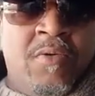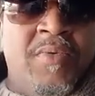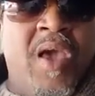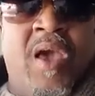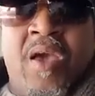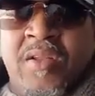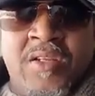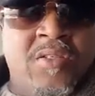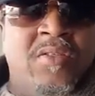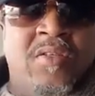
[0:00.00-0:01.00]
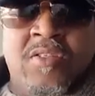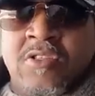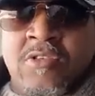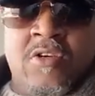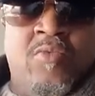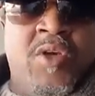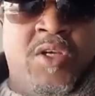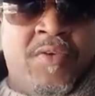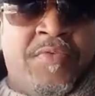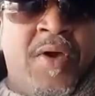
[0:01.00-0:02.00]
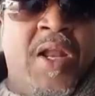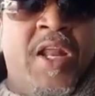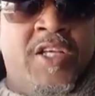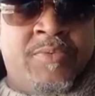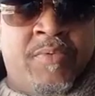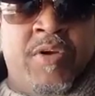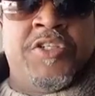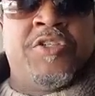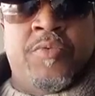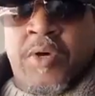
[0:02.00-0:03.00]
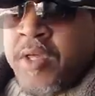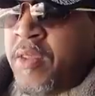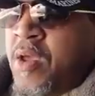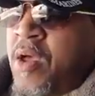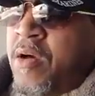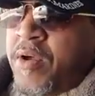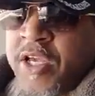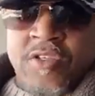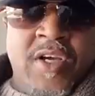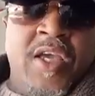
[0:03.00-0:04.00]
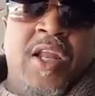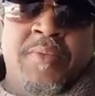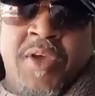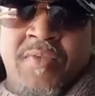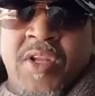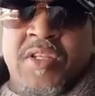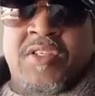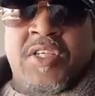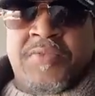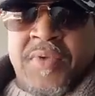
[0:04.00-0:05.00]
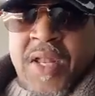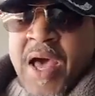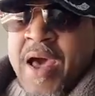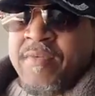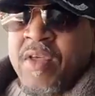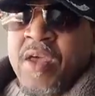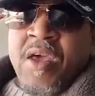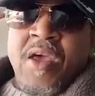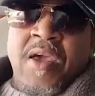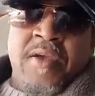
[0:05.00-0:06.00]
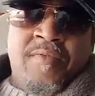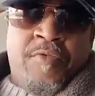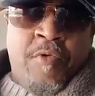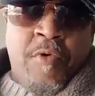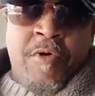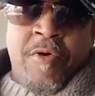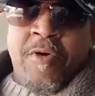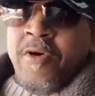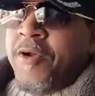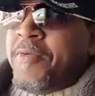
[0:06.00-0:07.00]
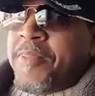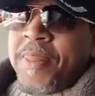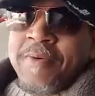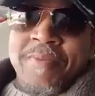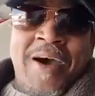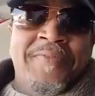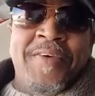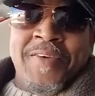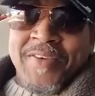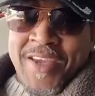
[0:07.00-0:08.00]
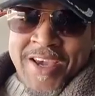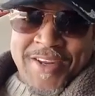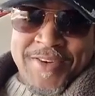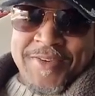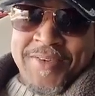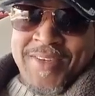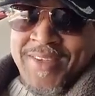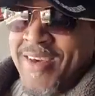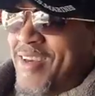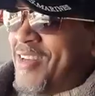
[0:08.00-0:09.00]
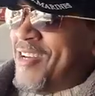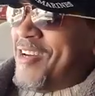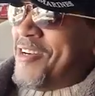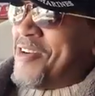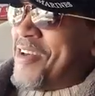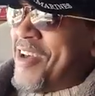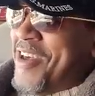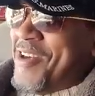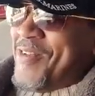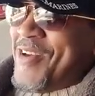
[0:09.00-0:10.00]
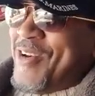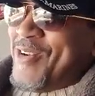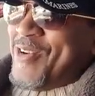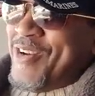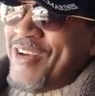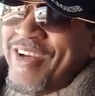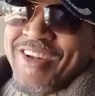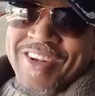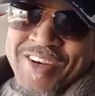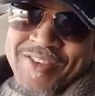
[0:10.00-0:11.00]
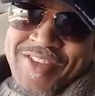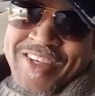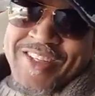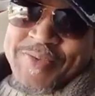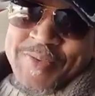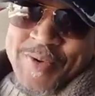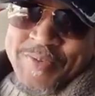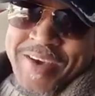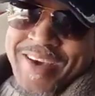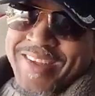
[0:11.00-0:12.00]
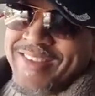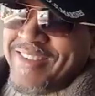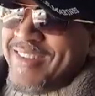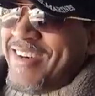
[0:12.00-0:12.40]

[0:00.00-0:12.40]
Yeah, this is a good weed to find that inspiration with. Okay, so again, I'm giving it a 6 for live. And for my favorite category, yeah, okay, here we go. Love, sex, and romance.